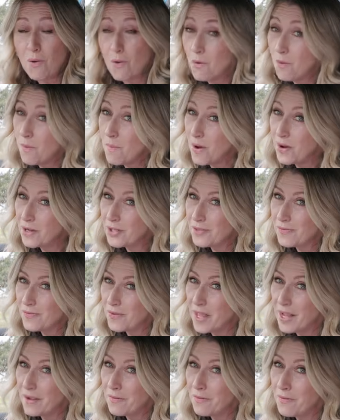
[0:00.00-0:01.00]
almost
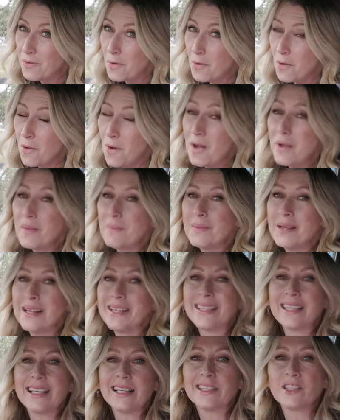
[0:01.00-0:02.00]
flat floor
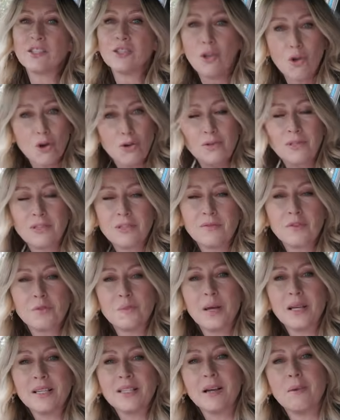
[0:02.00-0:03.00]
means there's loads of
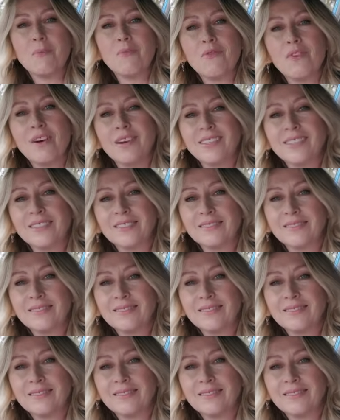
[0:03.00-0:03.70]
space up front.